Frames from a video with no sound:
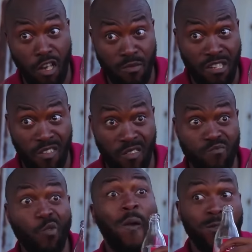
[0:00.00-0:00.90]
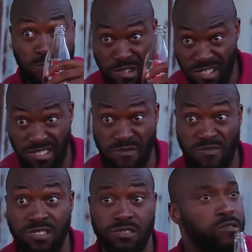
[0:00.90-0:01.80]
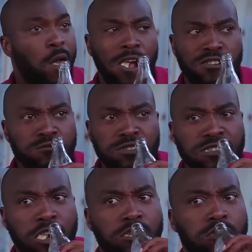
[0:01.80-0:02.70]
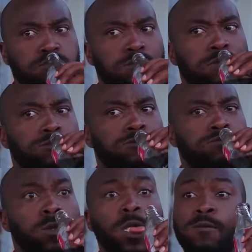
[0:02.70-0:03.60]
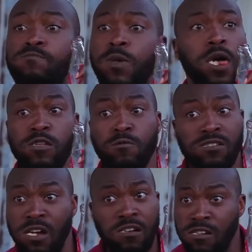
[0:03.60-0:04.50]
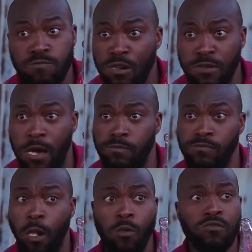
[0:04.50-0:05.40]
you come again, it'll be the same thing. I don't want that kind of problem, no. I don't want that kind of problem.